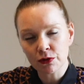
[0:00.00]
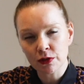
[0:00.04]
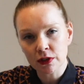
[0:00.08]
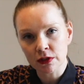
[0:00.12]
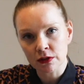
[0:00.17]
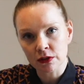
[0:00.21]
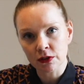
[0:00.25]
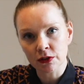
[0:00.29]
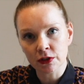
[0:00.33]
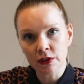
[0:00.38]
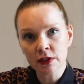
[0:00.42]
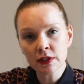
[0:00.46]

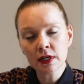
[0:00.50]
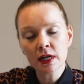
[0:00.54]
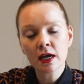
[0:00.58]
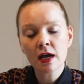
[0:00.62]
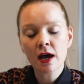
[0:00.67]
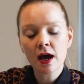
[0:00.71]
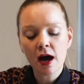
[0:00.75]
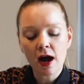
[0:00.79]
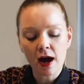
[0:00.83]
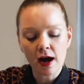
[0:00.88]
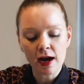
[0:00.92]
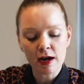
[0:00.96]
can learn,
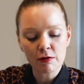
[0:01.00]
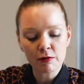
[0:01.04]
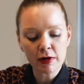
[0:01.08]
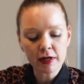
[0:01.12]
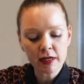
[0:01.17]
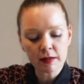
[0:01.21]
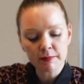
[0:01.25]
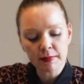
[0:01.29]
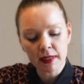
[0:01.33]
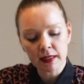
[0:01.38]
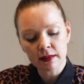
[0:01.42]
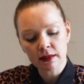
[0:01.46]
I
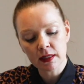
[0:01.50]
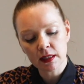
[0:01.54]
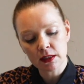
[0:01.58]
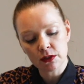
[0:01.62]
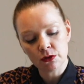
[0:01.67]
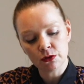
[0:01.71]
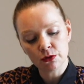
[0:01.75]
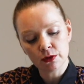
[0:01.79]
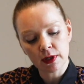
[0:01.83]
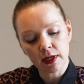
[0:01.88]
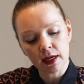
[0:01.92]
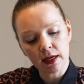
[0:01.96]
recommend that
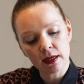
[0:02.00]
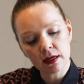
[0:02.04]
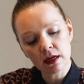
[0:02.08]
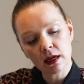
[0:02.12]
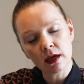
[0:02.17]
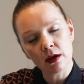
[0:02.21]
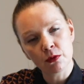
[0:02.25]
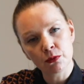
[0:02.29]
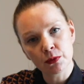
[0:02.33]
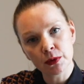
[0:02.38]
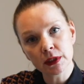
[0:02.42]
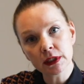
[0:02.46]
you get
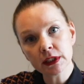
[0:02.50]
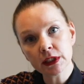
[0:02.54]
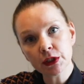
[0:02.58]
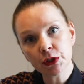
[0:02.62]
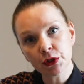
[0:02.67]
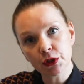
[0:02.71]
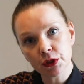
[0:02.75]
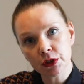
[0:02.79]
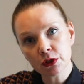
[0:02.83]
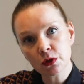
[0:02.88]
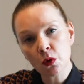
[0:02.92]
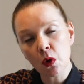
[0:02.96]
a really
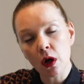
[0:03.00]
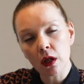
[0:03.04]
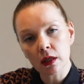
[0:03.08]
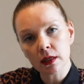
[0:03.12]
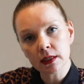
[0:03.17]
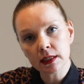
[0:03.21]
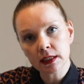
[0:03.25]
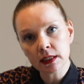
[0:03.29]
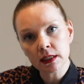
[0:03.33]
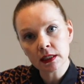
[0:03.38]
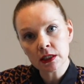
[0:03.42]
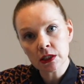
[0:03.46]
good
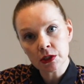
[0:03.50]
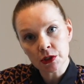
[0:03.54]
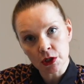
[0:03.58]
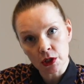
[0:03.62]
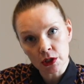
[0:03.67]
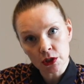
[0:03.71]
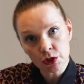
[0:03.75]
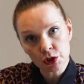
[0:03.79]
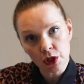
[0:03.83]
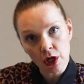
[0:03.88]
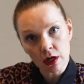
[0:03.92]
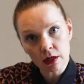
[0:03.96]
quality
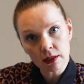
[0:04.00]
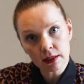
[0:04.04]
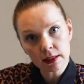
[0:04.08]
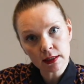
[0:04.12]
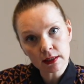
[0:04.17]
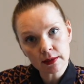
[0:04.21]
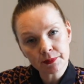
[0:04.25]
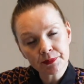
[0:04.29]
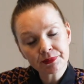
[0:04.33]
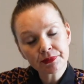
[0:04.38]
dark chocolate.